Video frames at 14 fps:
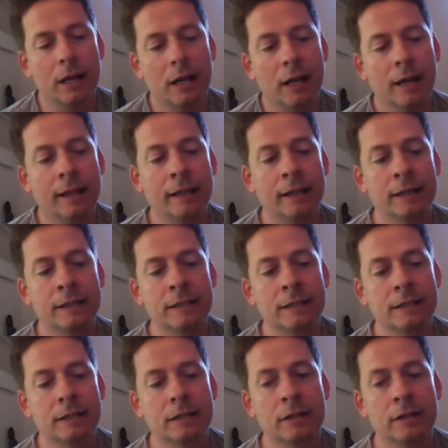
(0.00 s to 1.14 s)
and
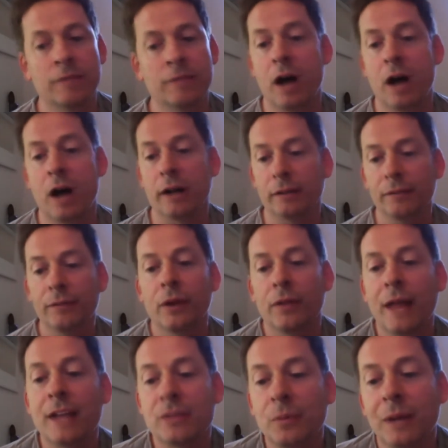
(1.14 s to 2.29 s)
Nevada.
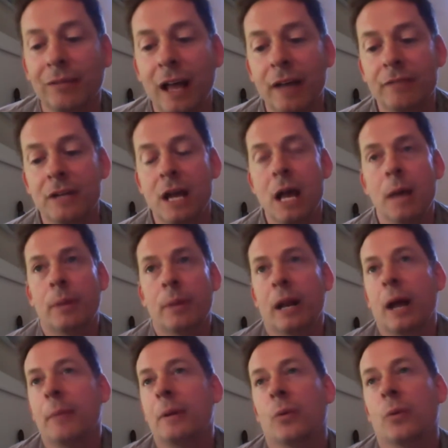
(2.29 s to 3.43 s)
That's what we have left.
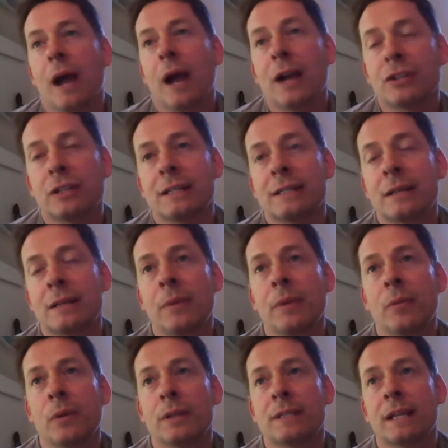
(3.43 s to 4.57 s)
But I mean, we're actually, some
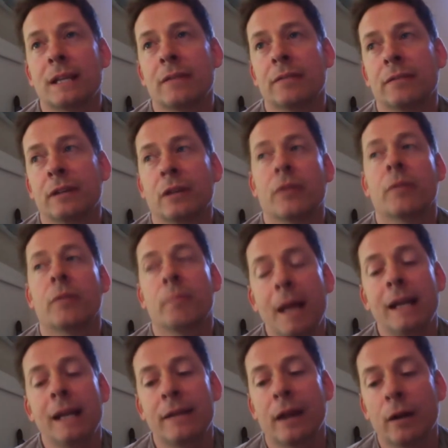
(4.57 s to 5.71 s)
of the ones that are, you know, there are
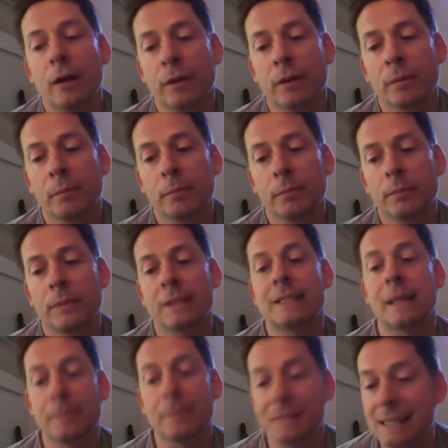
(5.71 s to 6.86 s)
many that are from the
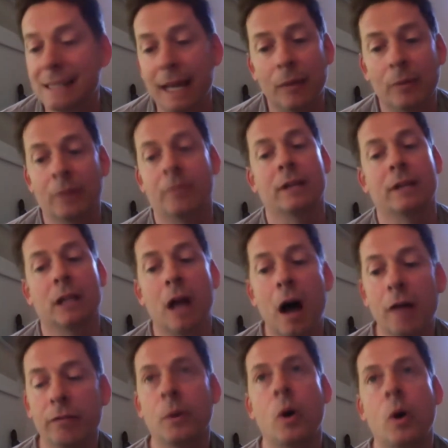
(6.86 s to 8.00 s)
same state. We have a lot
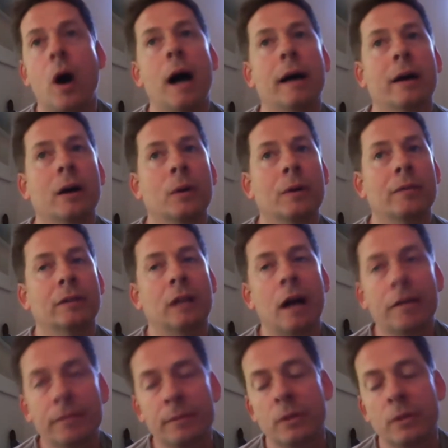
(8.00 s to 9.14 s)
from Ohio, we have a
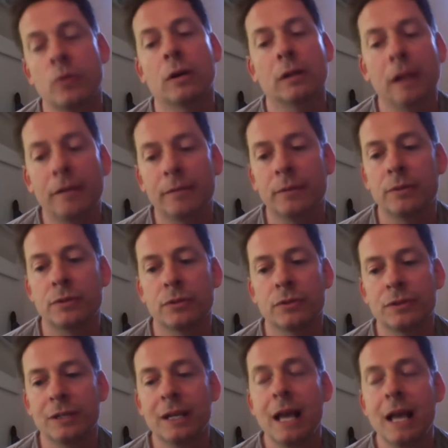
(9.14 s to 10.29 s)
lot from New York, a lot from New
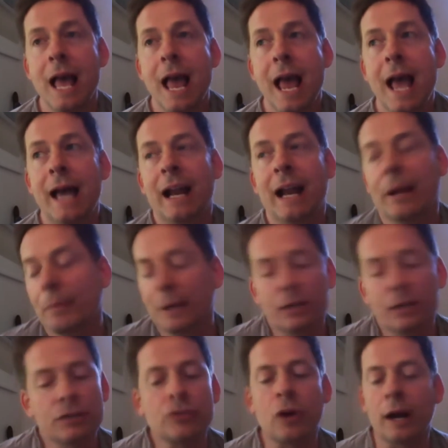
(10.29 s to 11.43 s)
Jersey, and I'm going to
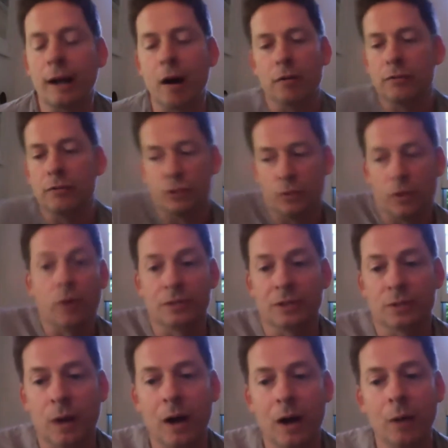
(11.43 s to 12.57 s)
try to do those
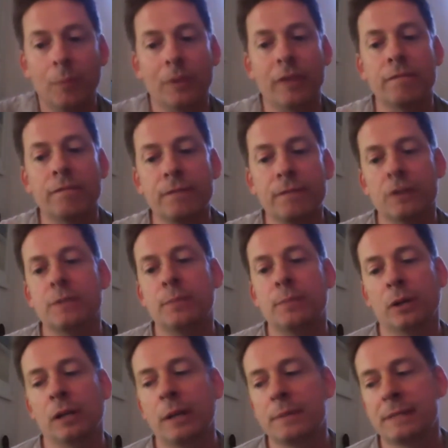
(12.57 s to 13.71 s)
as well. But the first
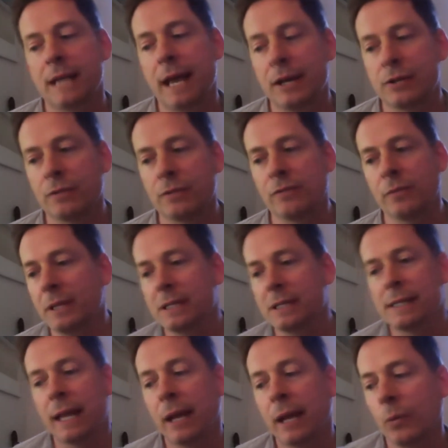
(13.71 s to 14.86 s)
book clubs to enter from each
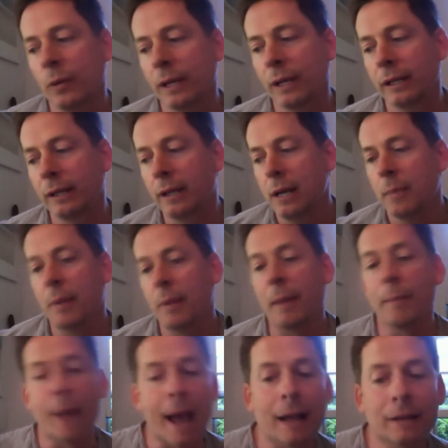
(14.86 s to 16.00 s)
state win my
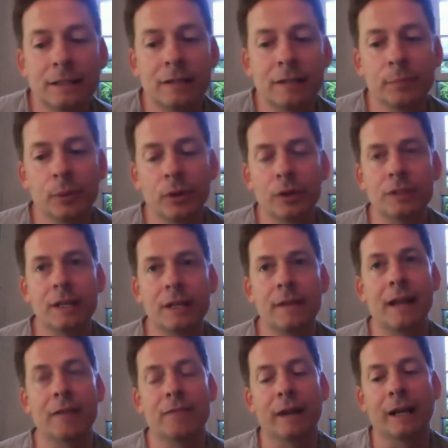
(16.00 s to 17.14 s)
backlist of books, and then
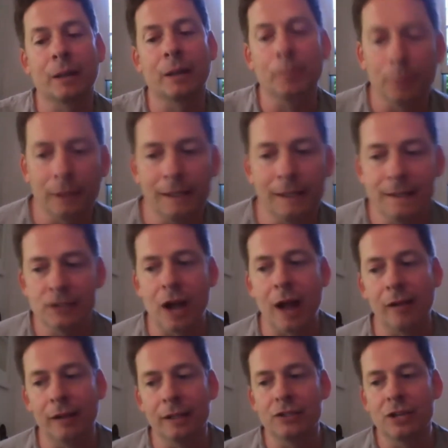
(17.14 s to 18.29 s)
if I complete the
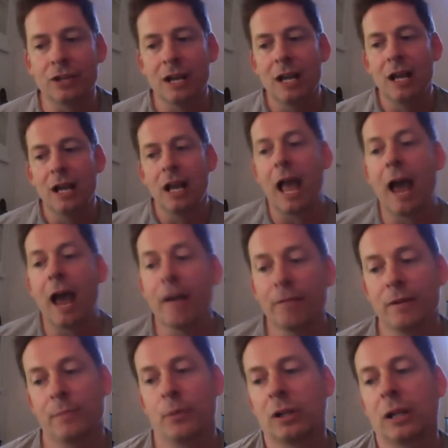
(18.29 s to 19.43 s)
challenge, every
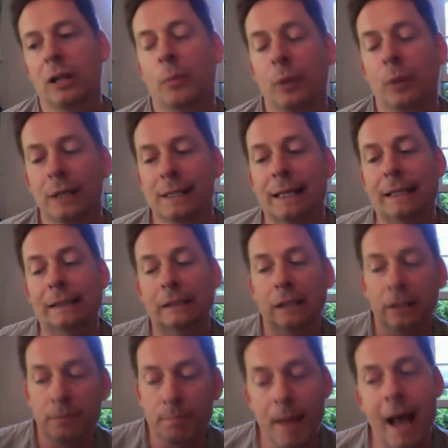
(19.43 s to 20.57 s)
book club wins like a
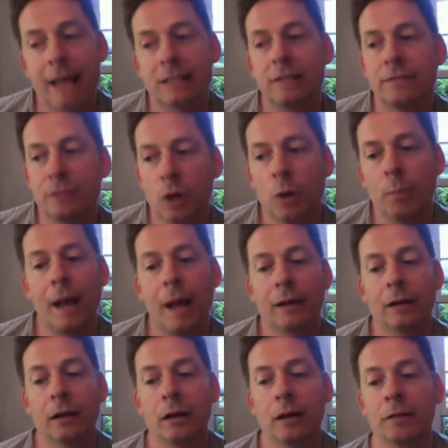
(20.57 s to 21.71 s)
massive tote bag
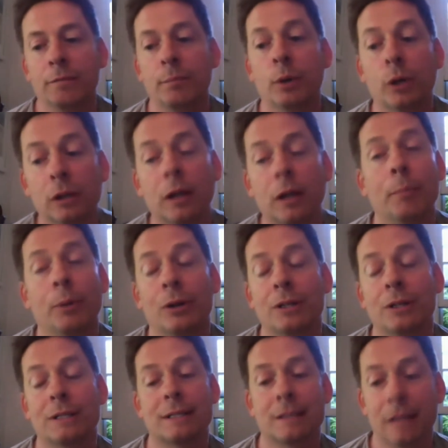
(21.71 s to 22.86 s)
of book club
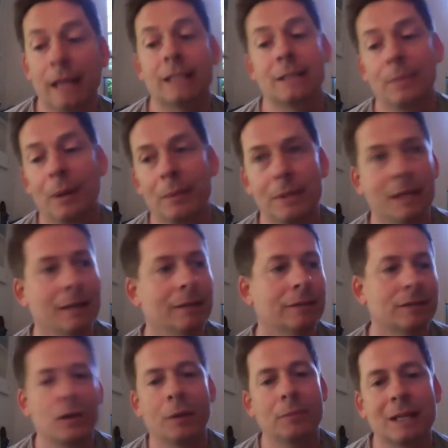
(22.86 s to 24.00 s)
books selected by me.
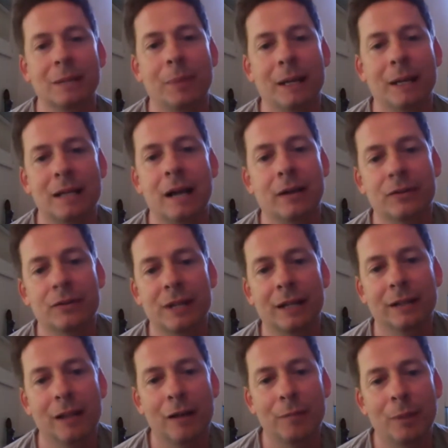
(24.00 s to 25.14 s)
So I'm just going to pick titles that
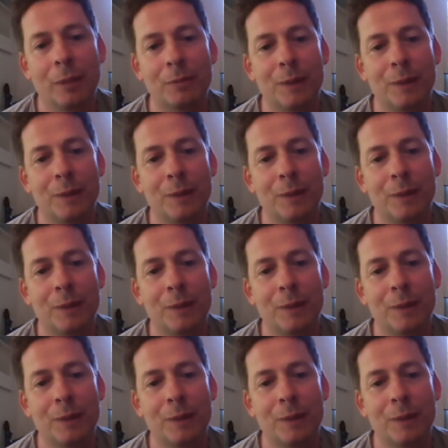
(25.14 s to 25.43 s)
I love, published